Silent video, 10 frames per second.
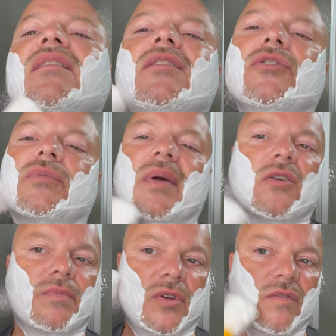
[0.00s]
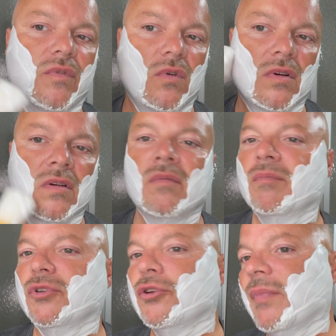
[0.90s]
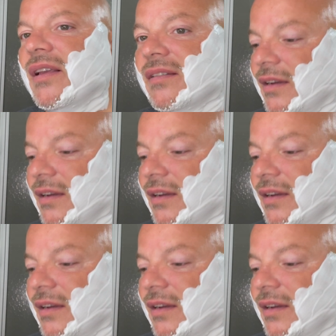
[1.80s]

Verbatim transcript: still smells beautiful, but you might see